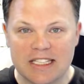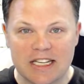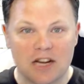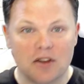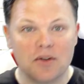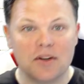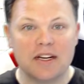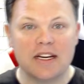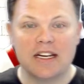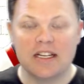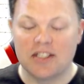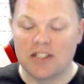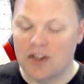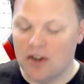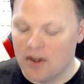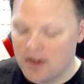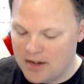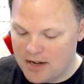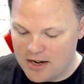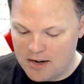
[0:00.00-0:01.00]
go and get
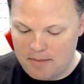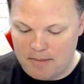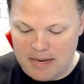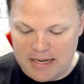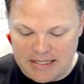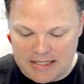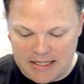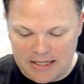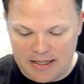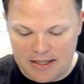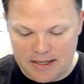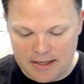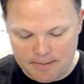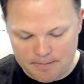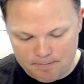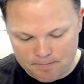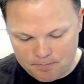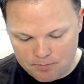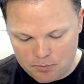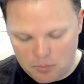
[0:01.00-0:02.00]
started here. Basically,
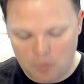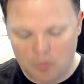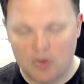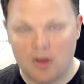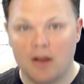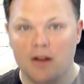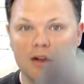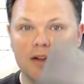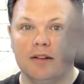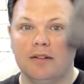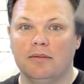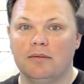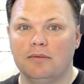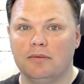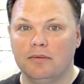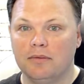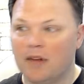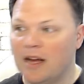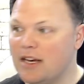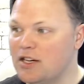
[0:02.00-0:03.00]

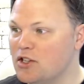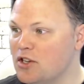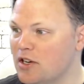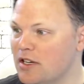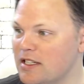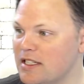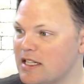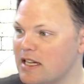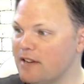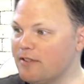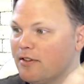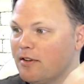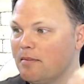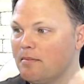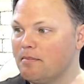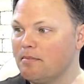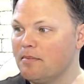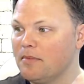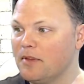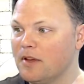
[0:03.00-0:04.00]
as you can see
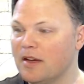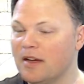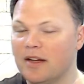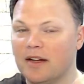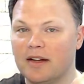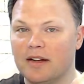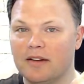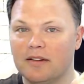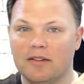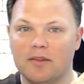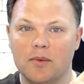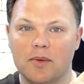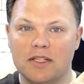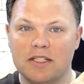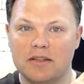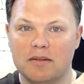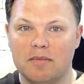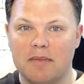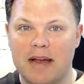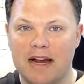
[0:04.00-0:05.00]
from
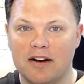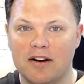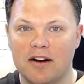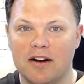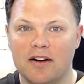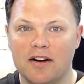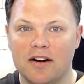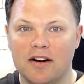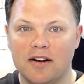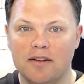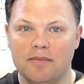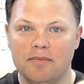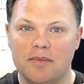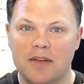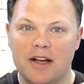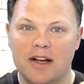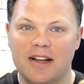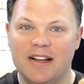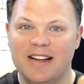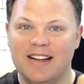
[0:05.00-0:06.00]
what's in the background here,
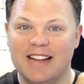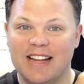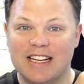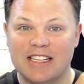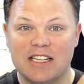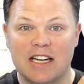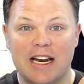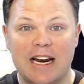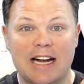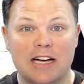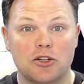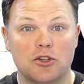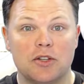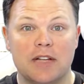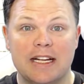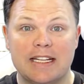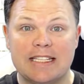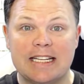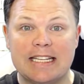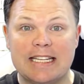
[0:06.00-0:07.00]
that's not
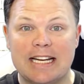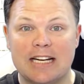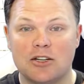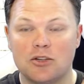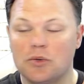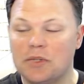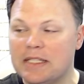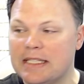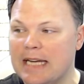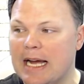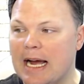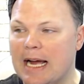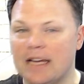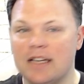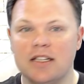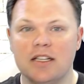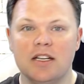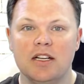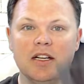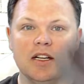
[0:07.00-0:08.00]
the actual
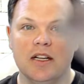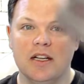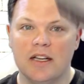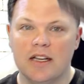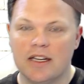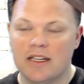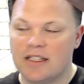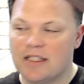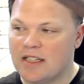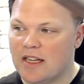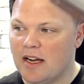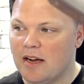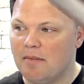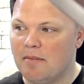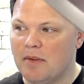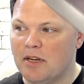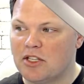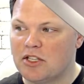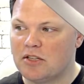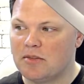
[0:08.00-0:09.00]
size. It's
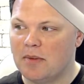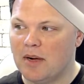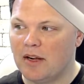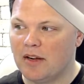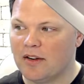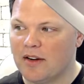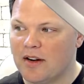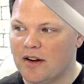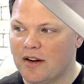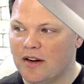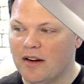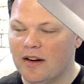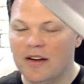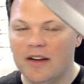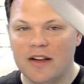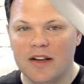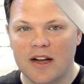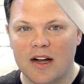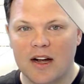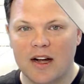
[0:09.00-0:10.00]
much smaller here,
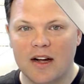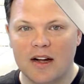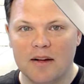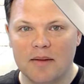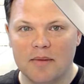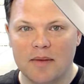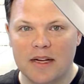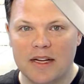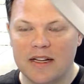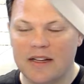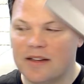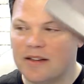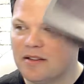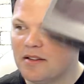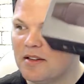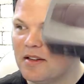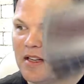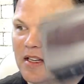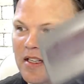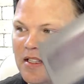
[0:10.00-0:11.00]

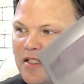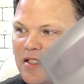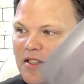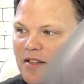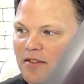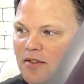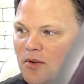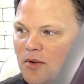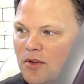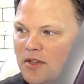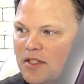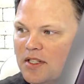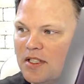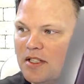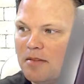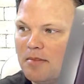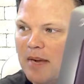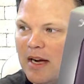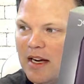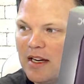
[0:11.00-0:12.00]
and this, of course,
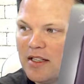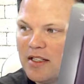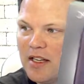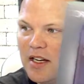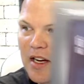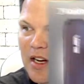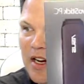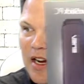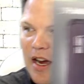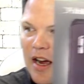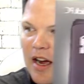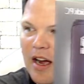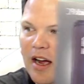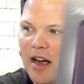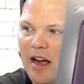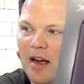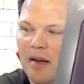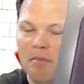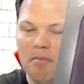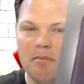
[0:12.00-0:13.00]
is the box.
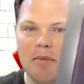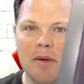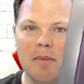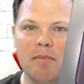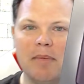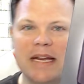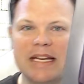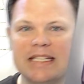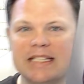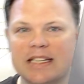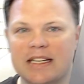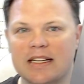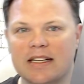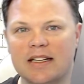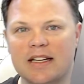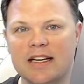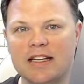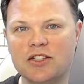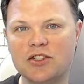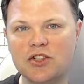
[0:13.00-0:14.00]
But
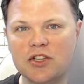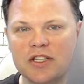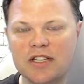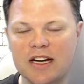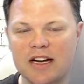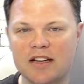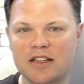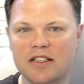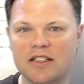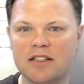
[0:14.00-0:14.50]
basically, it's just a